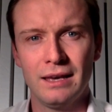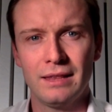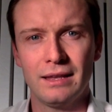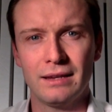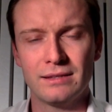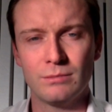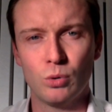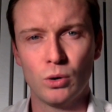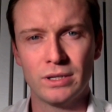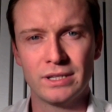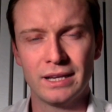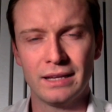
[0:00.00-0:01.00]
that it's
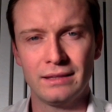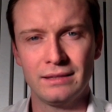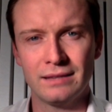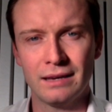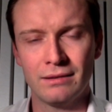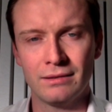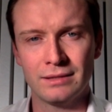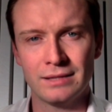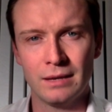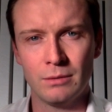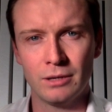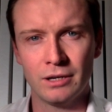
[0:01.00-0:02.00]
important to get these out on the
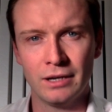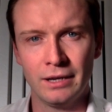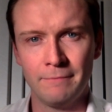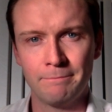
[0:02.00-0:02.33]
table early.